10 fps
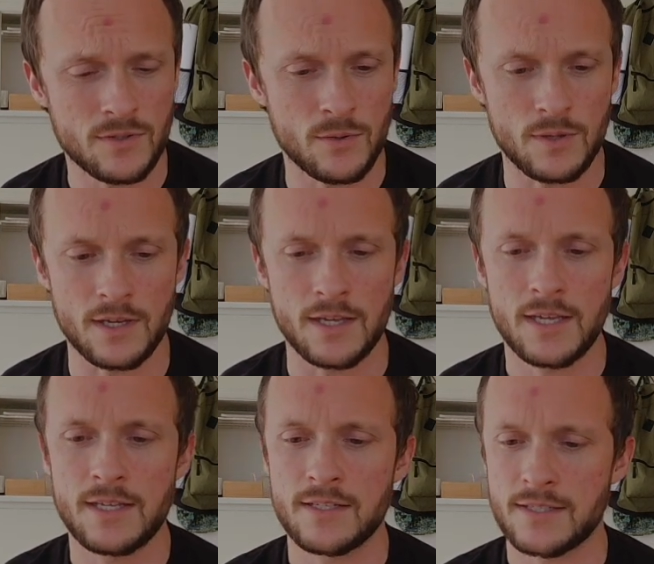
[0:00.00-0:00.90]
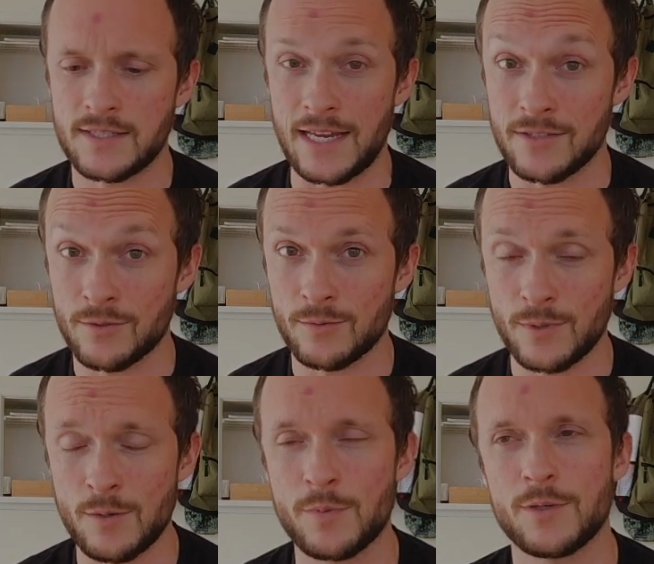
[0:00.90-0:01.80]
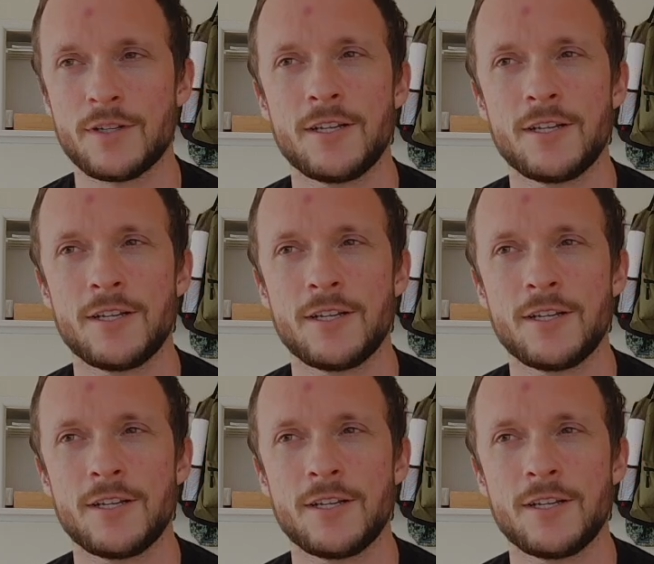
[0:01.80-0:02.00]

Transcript: through the sisal rope,